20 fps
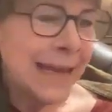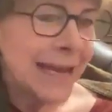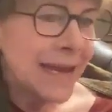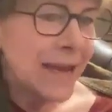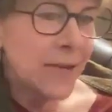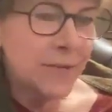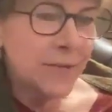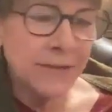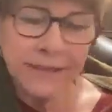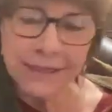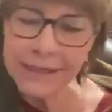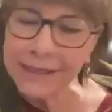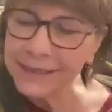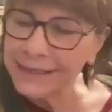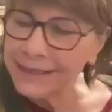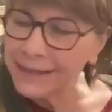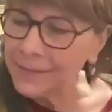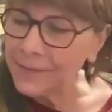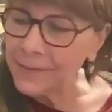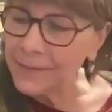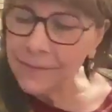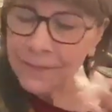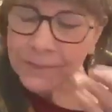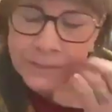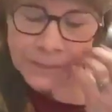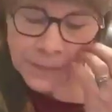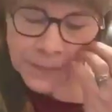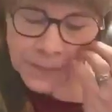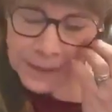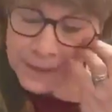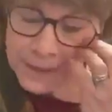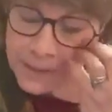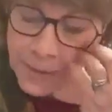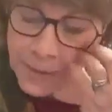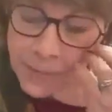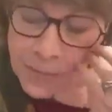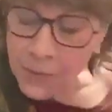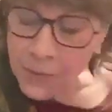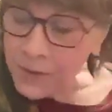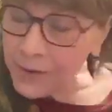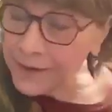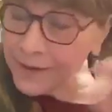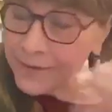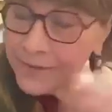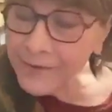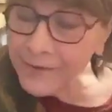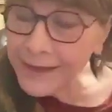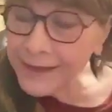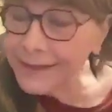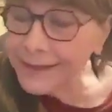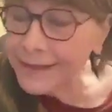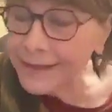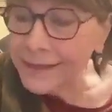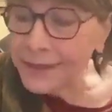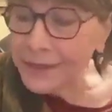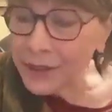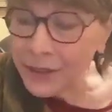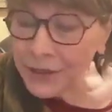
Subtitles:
It was just a memorial event in a